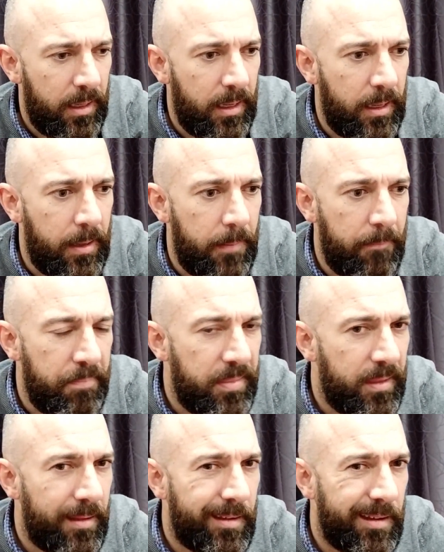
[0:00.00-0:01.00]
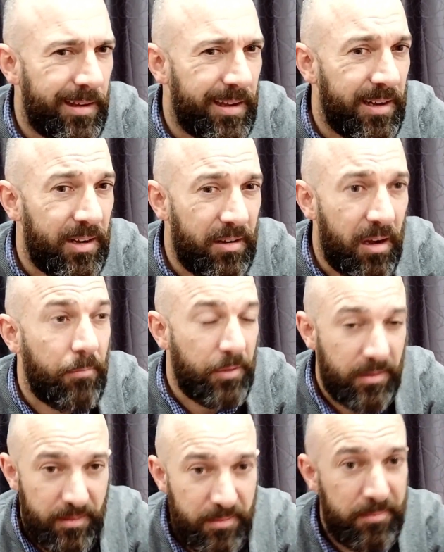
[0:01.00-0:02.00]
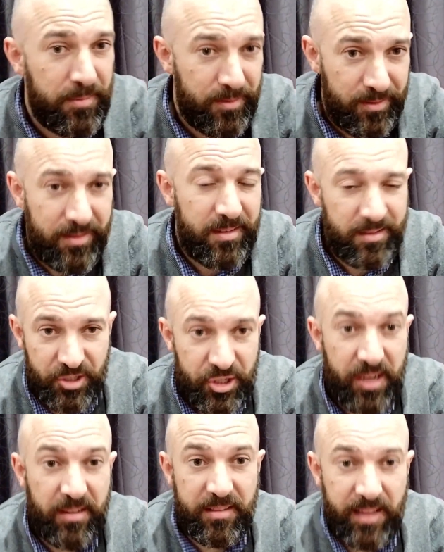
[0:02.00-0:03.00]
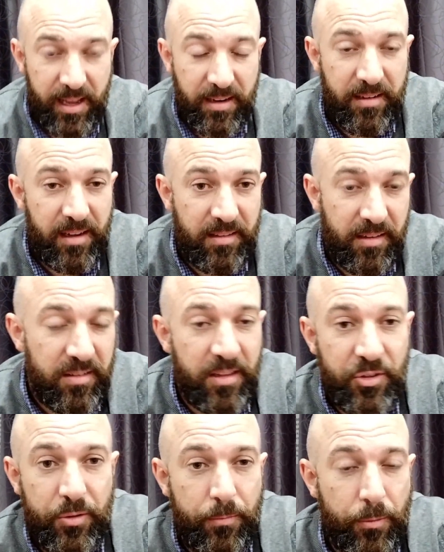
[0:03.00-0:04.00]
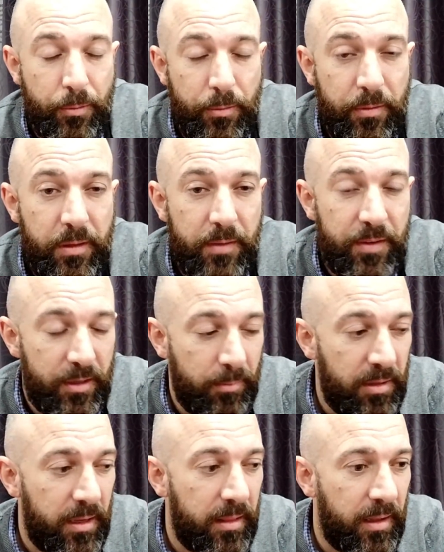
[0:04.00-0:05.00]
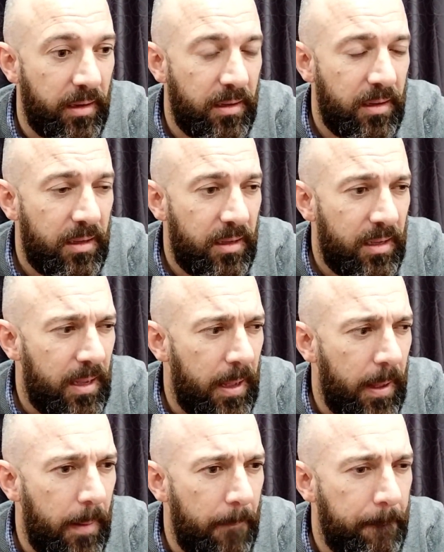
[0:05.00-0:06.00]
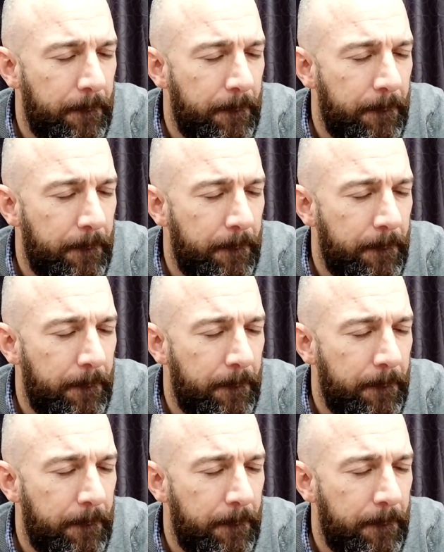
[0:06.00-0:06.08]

And I would suggest that as an essential rule if you're going to play that. I